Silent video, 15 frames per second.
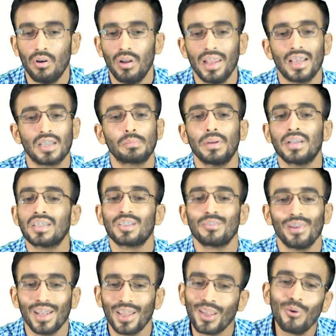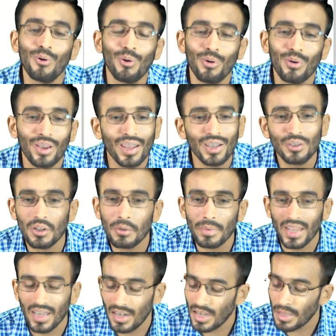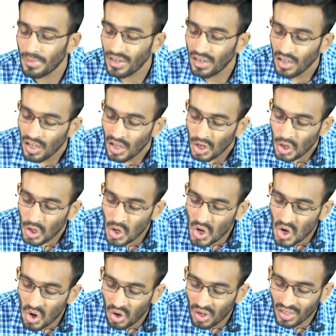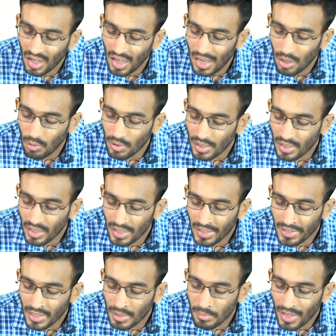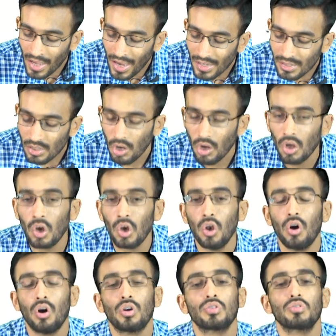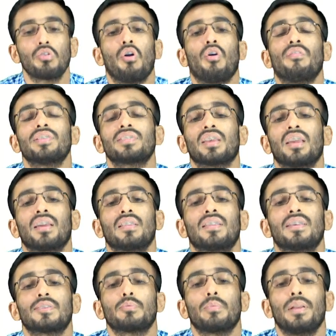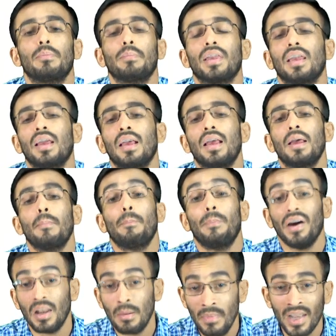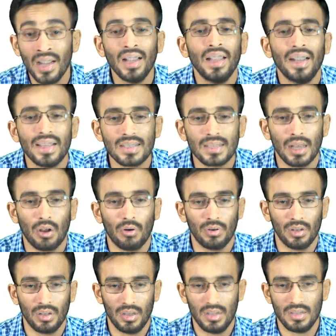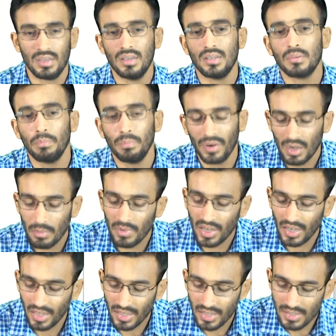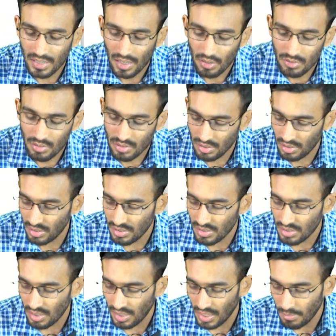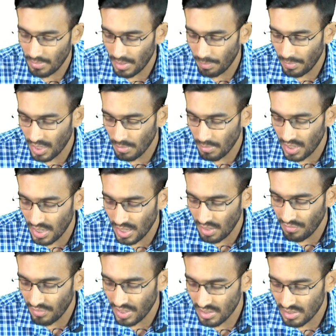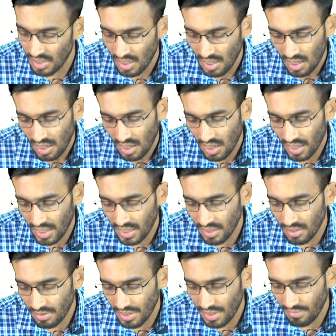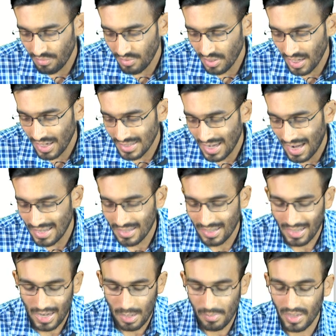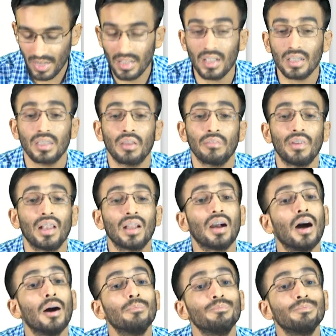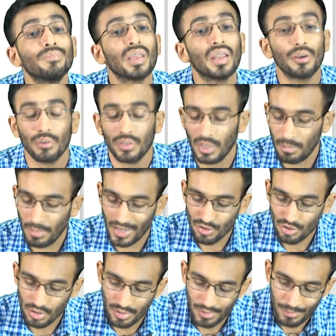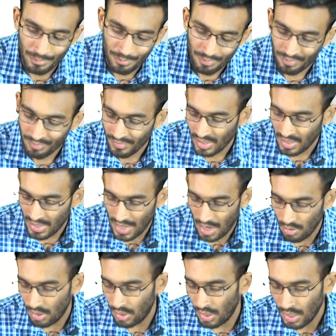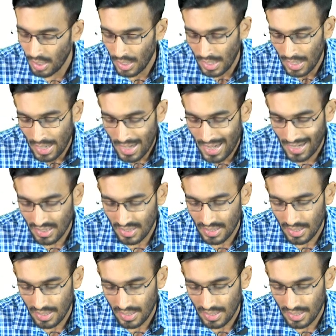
expenses will go in your penal debit, not allowed under income tax law. So obviously this will be permanently disallowed. This is permanently disallowed. So sir, this is nothing but permanent difference. Again here deferred tax, asset, liability, nothing will come into the picture. Now next,